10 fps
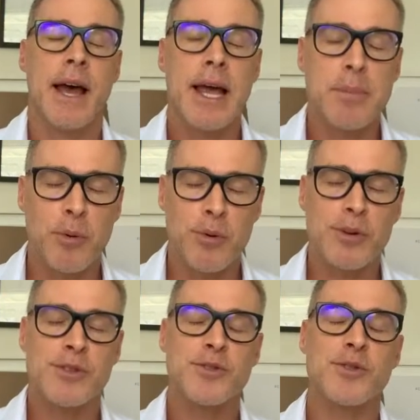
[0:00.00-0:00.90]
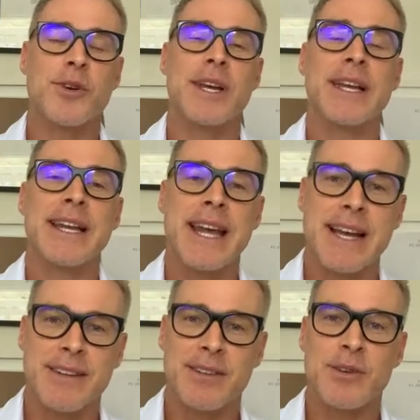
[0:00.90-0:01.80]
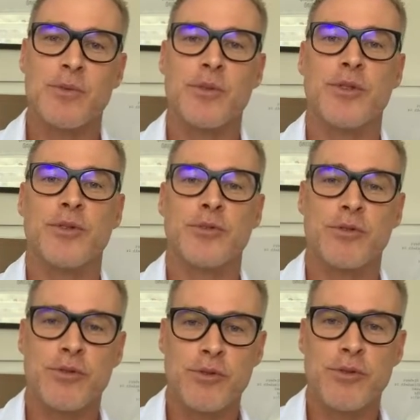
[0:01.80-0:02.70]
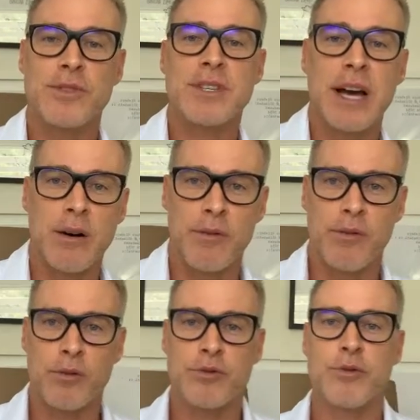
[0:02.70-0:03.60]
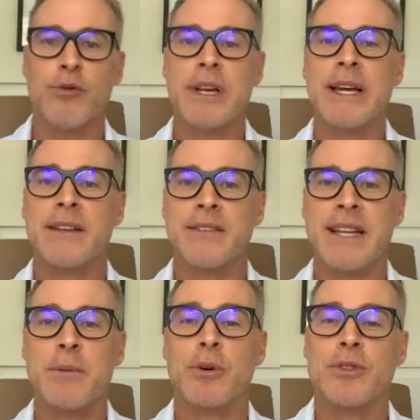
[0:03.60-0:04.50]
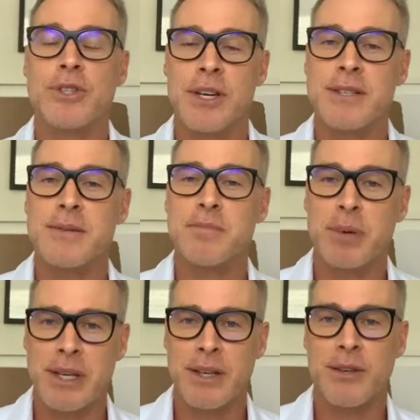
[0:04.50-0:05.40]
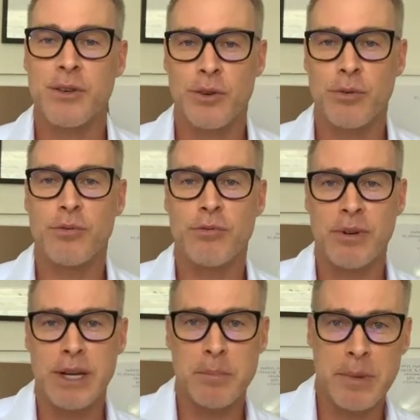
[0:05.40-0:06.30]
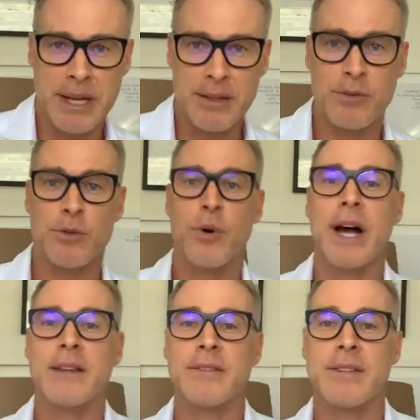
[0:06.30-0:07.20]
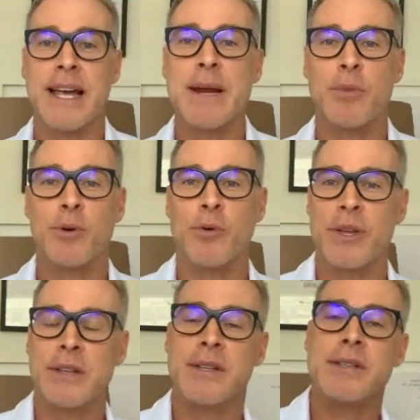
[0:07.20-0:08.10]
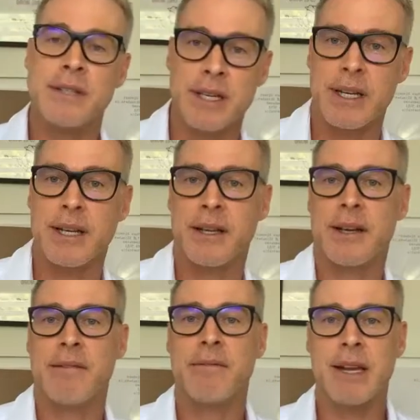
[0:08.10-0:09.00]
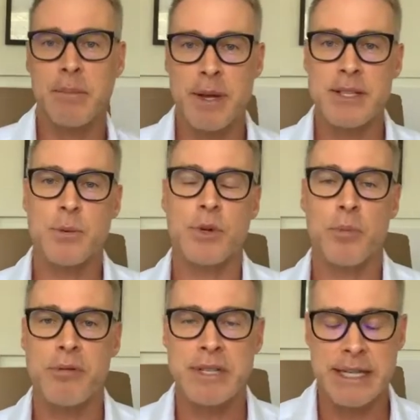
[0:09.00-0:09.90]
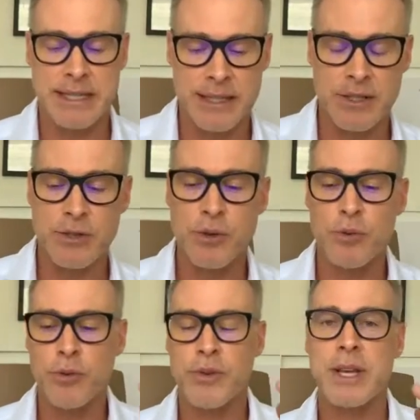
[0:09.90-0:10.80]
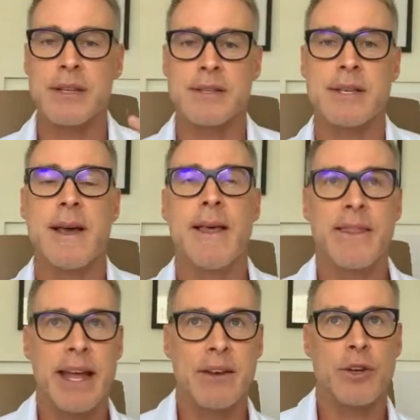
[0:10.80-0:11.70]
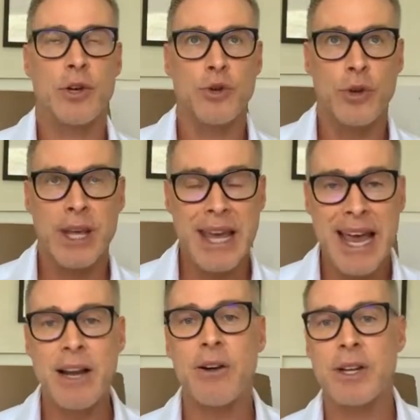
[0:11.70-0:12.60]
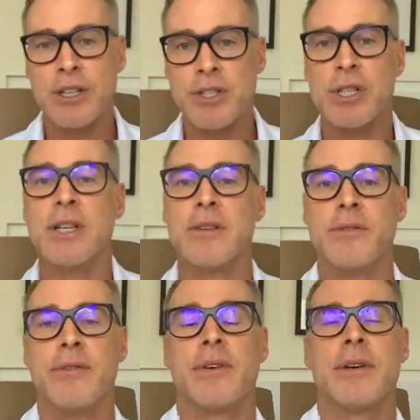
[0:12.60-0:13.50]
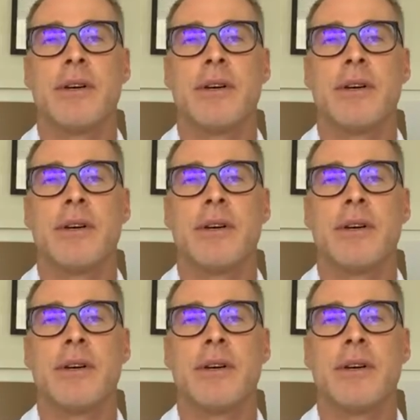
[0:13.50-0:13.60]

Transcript: able to connect with your true self, or truly understand what just be you really means, or understand what authenticity really means when you're presenting. There's two things that you cannot achieve